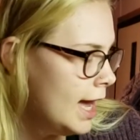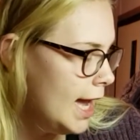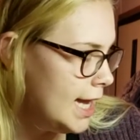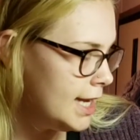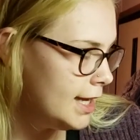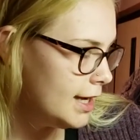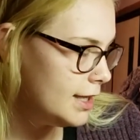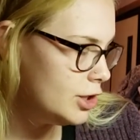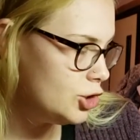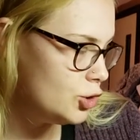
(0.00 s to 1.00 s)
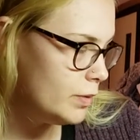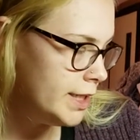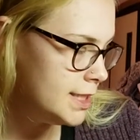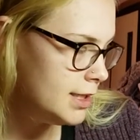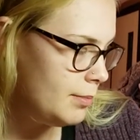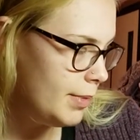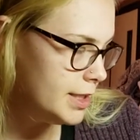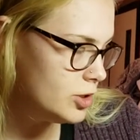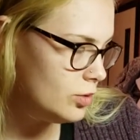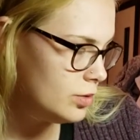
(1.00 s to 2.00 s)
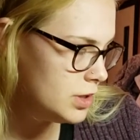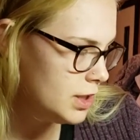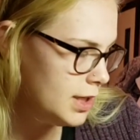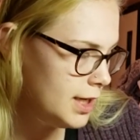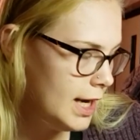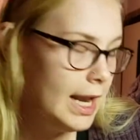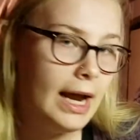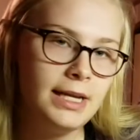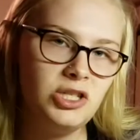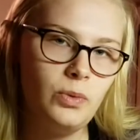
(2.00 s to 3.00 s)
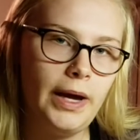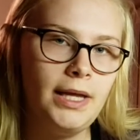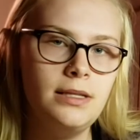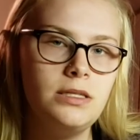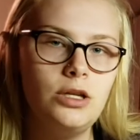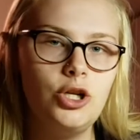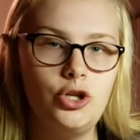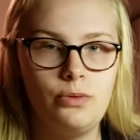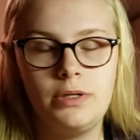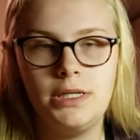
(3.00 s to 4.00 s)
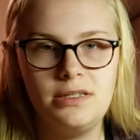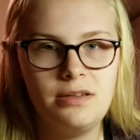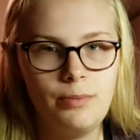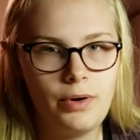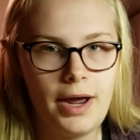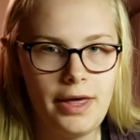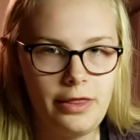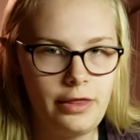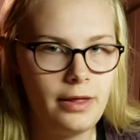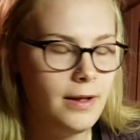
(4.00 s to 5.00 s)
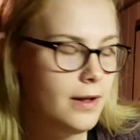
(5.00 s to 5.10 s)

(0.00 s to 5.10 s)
aching in the joints and muscles, night sweats, shortness of breath,